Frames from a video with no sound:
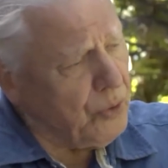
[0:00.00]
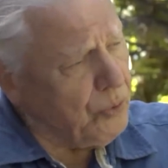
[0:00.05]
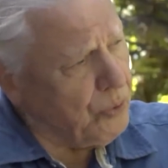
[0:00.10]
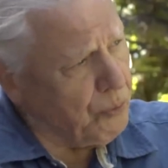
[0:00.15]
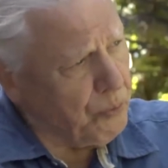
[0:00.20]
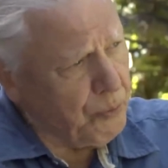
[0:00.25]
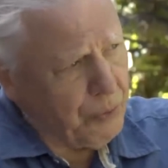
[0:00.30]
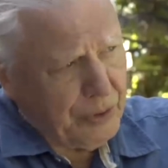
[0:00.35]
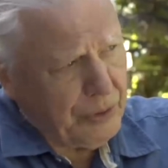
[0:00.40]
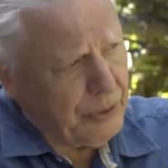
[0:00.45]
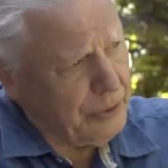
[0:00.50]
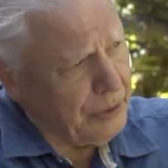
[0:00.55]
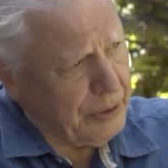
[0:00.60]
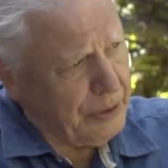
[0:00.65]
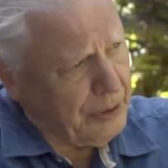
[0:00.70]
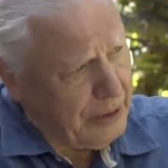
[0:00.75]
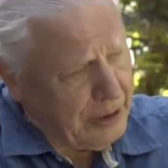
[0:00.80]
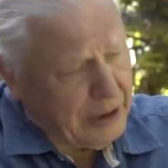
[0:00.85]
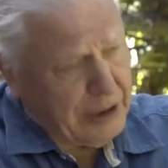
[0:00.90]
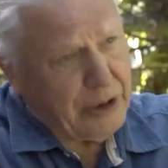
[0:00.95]
will
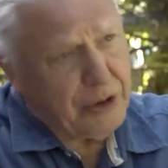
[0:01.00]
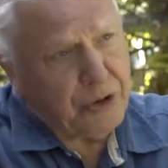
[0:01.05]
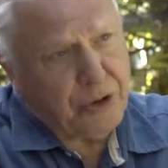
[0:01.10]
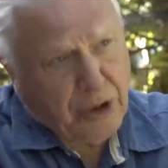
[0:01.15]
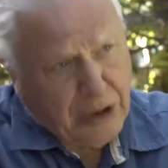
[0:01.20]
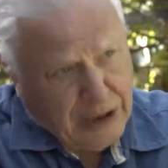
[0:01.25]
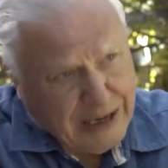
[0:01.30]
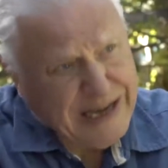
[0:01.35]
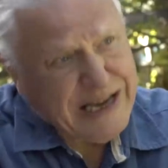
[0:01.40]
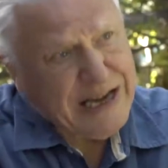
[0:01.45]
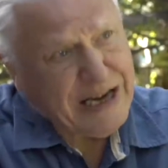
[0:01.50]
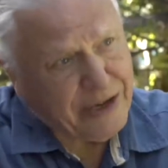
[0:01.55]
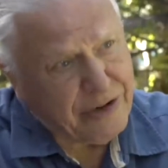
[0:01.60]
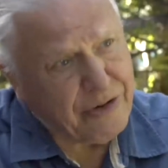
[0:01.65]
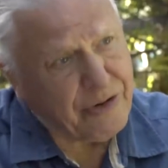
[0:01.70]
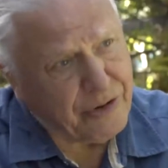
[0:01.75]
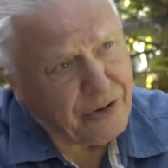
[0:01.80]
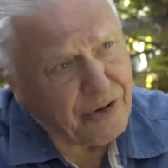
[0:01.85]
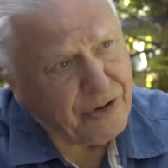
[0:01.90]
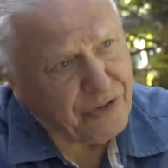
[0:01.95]

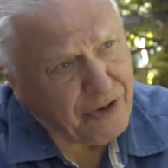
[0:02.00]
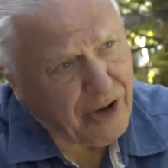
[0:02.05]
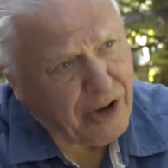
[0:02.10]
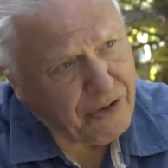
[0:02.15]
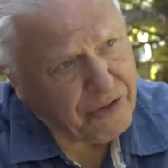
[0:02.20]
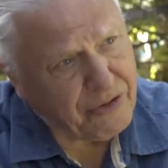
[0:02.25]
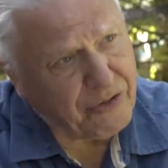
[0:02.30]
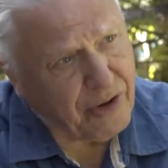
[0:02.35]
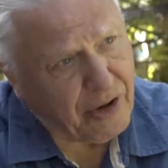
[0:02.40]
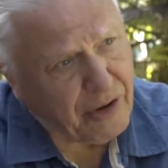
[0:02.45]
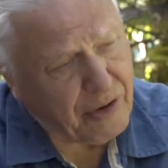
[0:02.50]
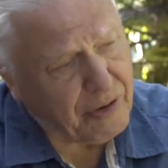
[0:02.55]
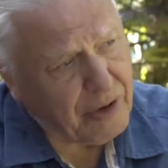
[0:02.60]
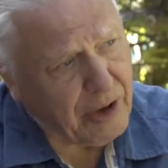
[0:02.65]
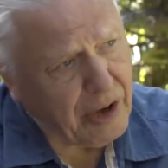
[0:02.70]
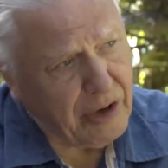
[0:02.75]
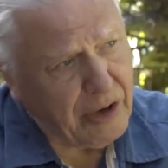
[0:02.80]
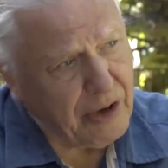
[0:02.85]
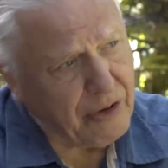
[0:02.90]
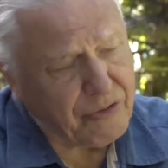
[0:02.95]
lead to disaster
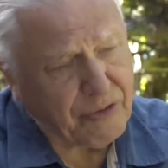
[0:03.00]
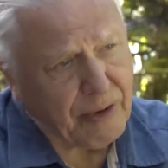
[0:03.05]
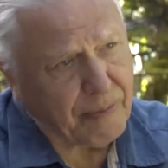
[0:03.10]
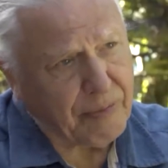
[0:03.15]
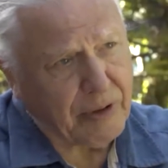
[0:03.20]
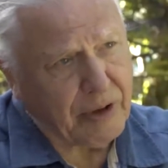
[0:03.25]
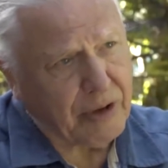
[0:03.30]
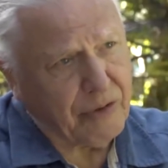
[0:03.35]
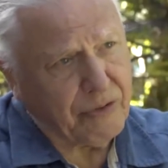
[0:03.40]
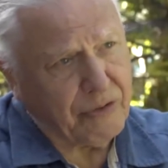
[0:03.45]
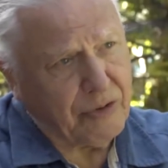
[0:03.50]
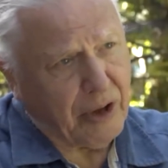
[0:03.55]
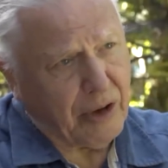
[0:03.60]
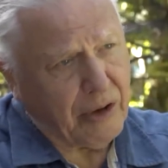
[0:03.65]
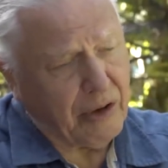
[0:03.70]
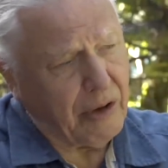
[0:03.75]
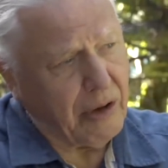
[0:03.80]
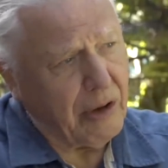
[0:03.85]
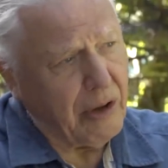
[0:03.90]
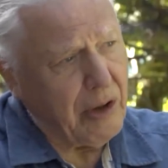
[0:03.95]
unless something is
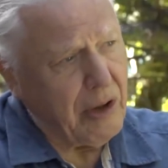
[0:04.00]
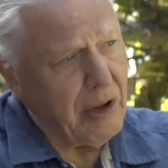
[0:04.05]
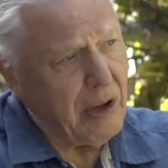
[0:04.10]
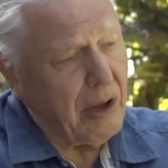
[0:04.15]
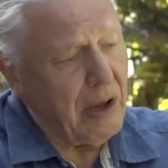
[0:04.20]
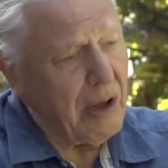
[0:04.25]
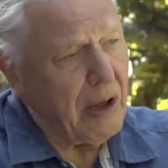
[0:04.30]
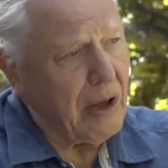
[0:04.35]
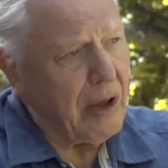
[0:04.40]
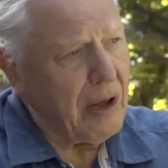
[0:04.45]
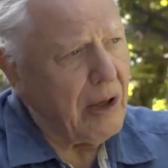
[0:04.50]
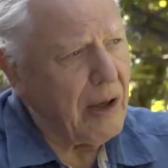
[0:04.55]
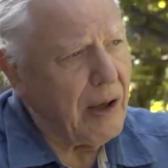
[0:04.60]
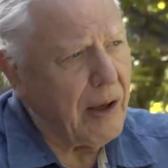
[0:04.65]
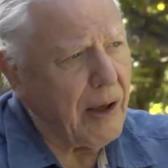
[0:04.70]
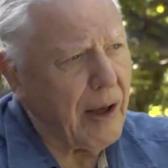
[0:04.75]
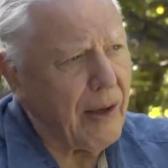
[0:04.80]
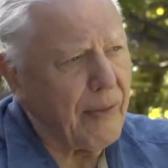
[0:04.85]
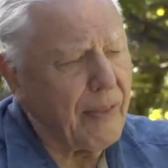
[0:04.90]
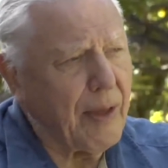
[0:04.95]
done.
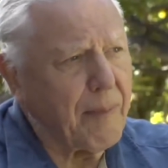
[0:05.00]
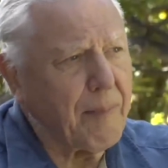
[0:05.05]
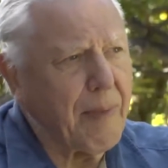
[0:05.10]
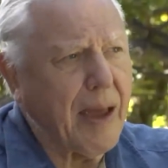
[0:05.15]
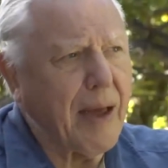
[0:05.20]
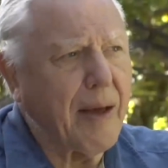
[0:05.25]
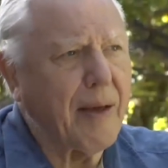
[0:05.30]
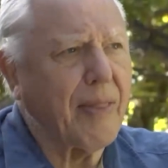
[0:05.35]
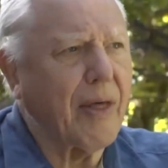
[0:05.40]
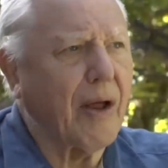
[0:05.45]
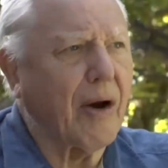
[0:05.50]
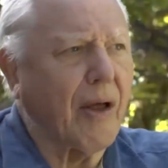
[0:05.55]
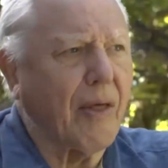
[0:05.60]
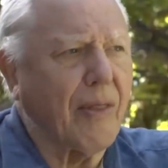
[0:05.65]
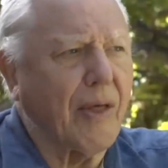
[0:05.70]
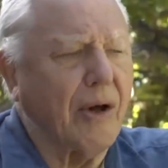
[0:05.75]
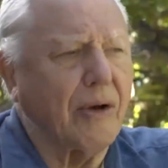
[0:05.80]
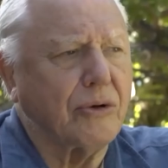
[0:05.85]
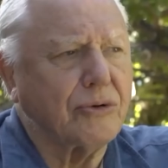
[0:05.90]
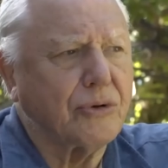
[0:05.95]
And there
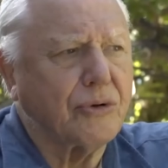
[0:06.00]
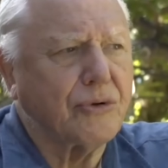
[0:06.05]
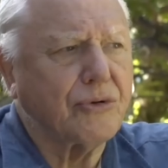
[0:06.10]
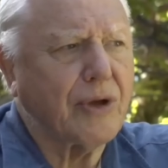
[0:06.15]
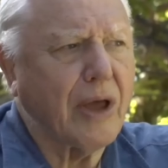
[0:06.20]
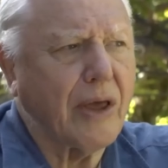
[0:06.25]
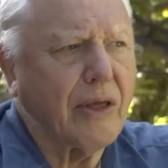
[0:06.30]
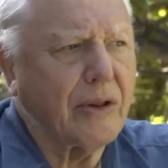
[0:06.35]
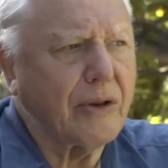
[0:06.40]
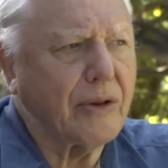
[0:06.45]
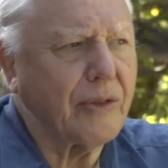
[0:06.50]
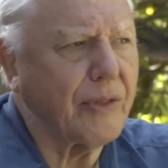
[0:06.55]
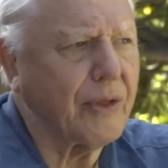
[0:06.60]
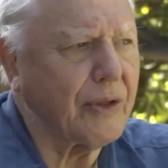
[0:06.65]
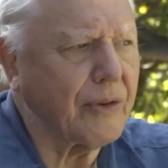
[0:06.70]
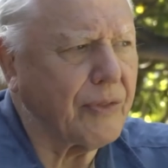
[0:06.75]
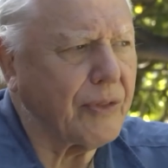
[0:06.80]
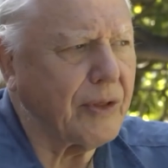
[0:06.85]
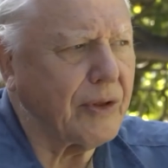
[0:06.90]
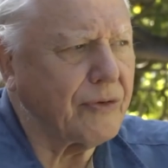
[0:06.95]
are those who say
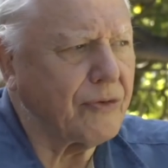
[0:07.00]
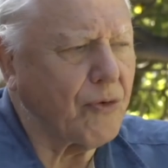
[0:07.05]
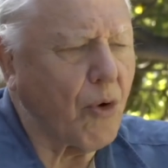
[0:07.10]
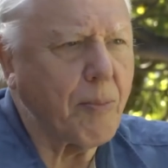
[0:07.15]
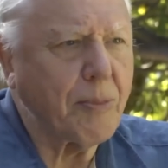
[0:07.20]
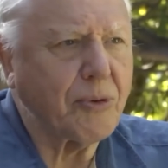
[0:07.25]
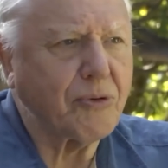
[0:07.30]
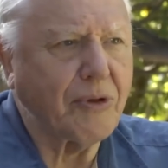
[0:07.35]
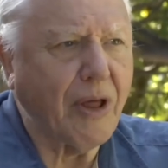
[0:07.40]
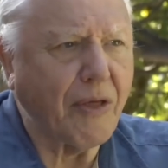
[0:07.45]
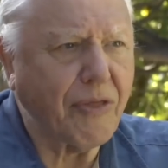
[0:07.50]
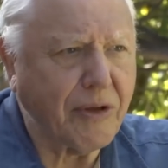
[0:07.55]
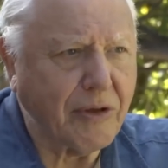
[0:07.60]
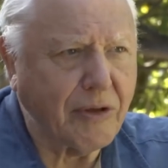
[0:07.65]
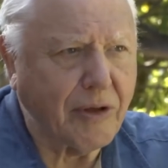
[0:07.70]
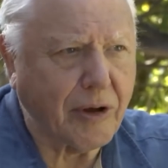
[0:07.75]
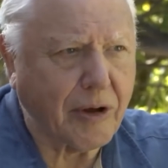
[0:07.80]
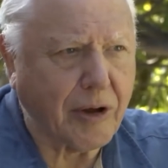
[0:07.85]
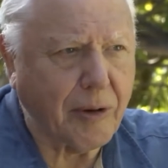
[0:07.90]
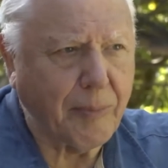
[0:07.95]
that there's almost
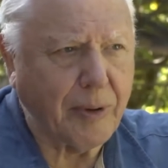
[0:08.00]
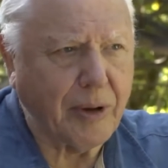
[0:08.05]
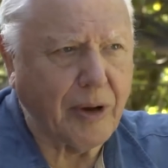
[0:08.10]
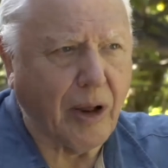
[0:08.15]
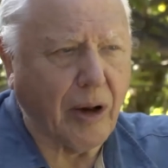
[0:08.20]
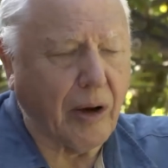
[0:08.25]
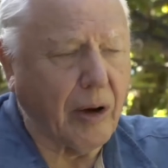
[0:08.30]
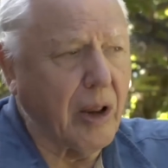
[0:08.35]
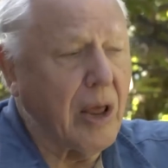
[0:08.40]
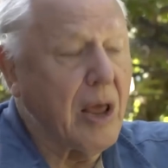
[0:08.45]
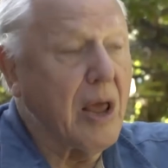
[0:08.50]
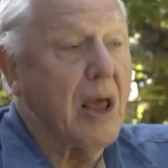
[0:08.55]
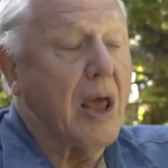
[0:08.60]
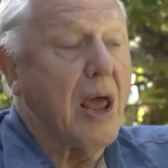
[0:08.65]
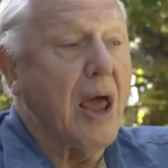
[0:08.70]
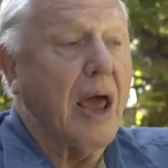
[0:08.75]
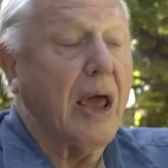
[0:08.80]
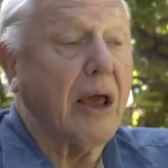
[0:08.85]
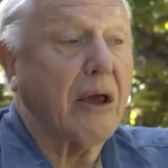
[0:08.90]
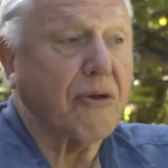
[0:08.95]
nothing that can be done,
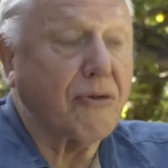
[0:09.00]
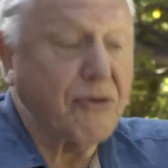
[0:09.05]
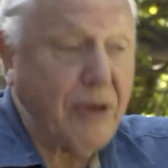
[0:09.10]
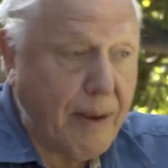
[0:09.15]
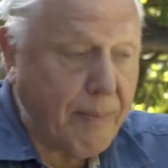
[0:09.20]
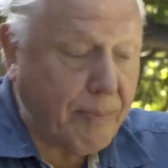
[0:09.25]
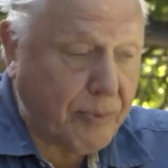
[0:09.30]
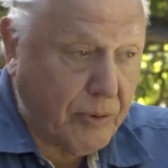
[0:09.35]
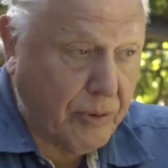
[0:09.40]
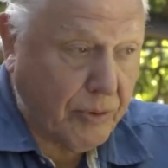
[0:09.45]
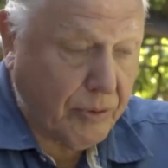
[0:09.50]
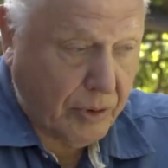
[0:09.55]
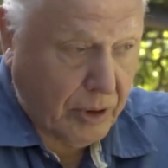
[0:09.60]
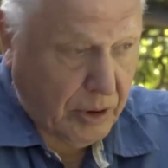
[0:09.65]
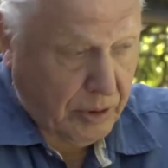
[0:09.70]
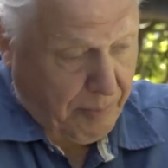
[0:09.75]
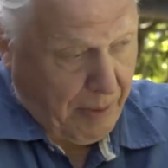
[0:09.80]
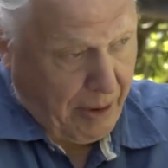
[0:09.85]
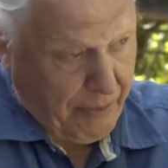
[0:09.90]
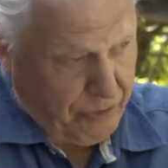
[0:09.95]
except,
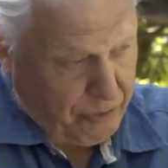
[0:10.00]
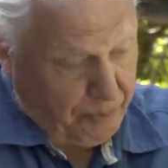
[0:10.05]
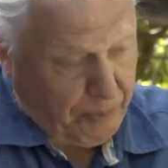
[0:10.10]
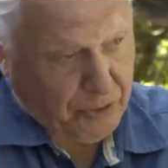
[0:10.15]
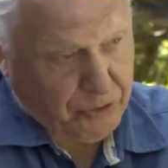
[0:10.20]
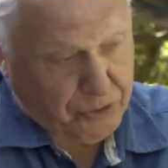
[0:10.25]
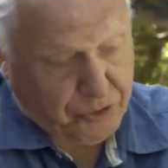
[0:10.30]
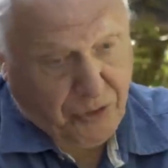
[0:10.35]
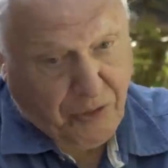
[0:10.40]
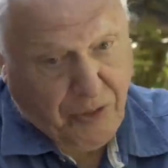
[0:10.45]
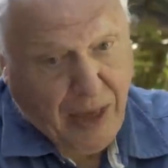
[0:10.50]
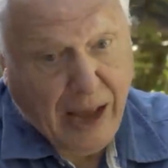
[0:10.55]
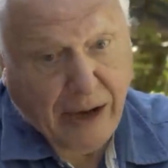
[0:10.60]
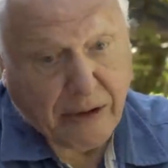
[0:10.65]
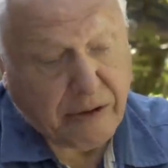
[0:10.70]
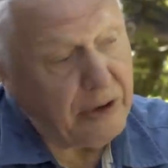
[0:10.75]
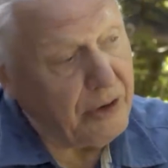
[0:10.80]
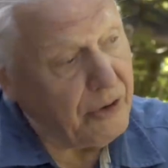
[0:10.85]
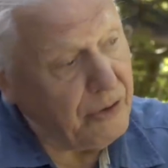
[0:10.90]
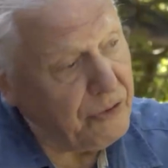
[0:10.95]
and my response to
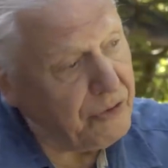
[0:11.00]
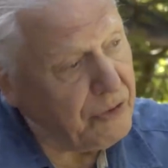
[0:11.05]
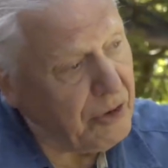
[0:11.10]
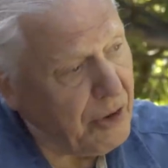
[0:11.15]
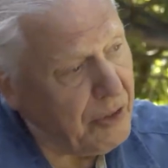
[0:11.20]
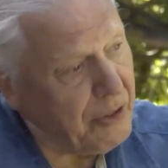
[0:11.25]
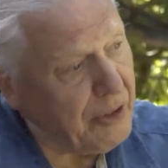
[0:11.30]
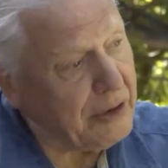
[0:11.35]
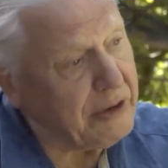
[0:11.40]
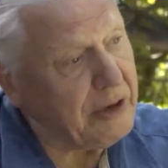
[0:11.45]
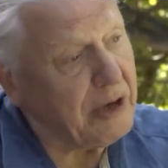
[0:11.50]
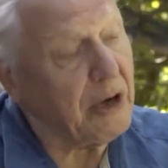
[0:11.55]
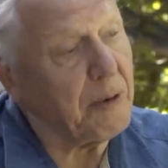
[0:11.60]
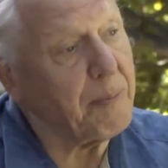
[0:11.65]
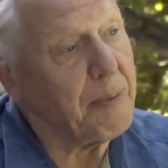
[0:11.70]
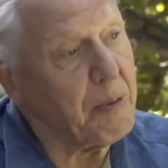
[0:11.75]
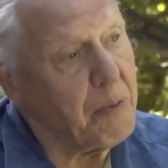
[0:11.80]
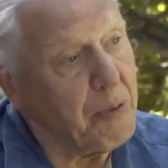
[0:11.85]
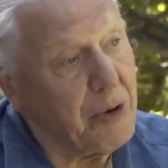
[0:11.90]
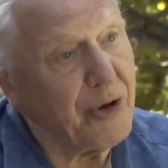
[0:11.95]
that is, that
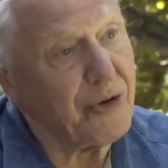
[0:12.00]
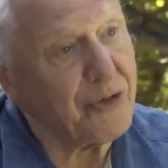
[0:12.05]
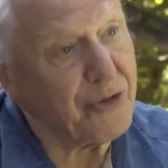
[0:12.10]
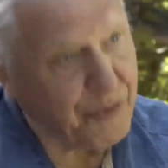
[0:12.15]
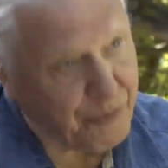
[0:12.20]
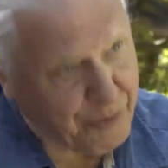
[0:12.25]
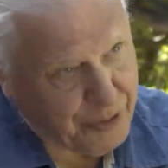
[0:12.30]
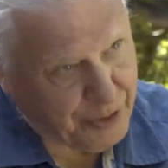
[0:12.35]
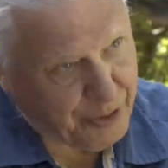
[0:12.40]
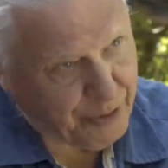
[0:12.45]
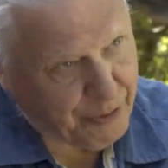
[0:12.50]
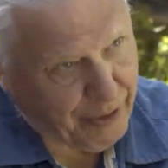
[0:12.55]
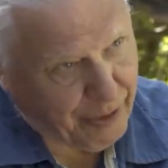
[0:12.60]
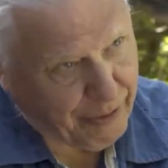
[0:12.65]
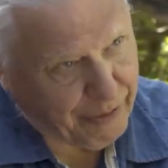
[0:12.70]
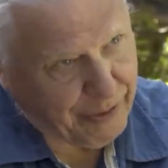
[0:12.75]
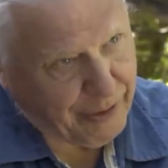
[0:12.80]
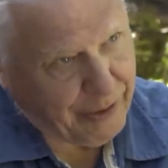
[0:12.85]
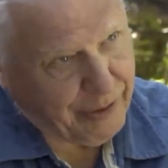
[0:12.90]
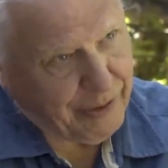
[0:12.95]
it'll be worse if we do
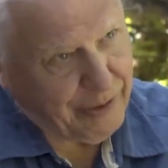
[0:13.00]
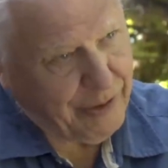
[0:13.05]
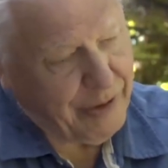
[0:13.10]
nothing.